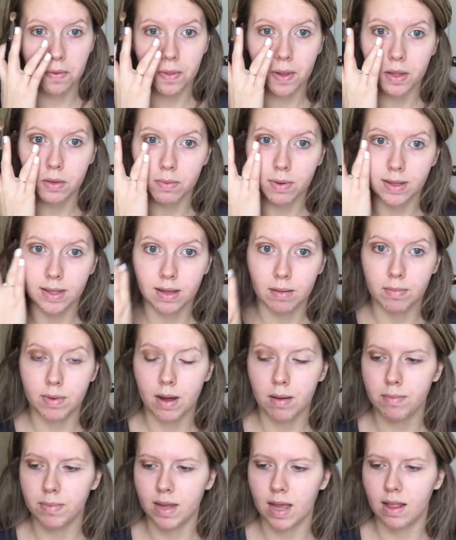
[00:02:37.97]
and that's why
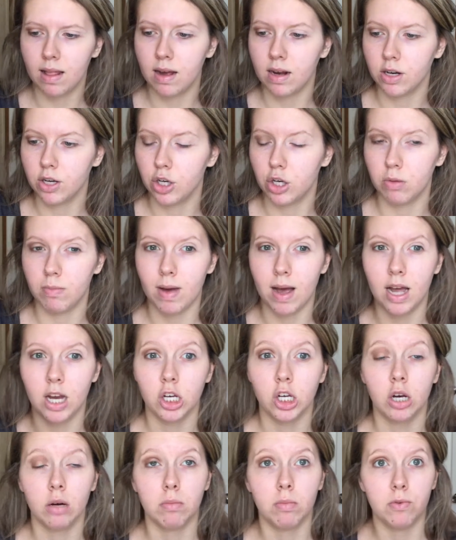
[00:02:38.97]
sometimes I like to do my
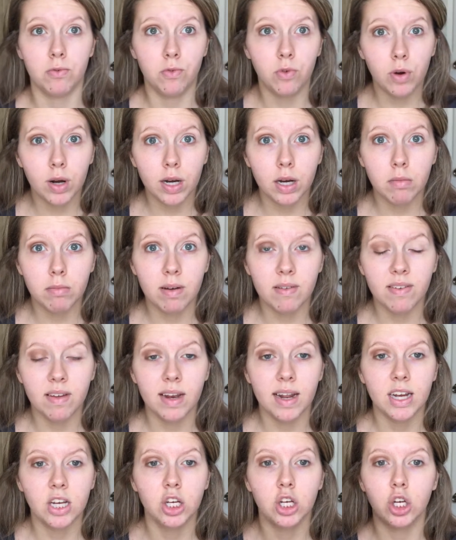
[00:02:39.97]
eyeshadow before I do my
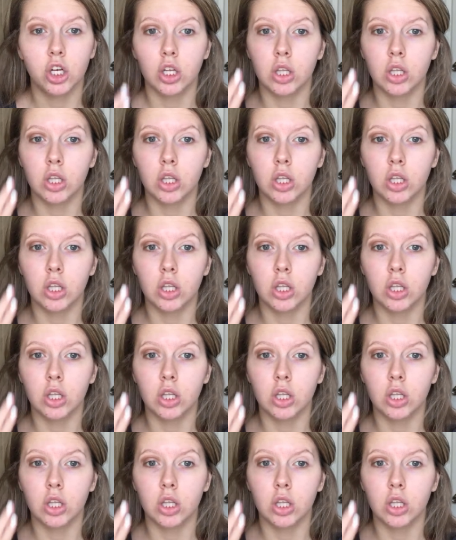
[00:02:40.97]
foundation,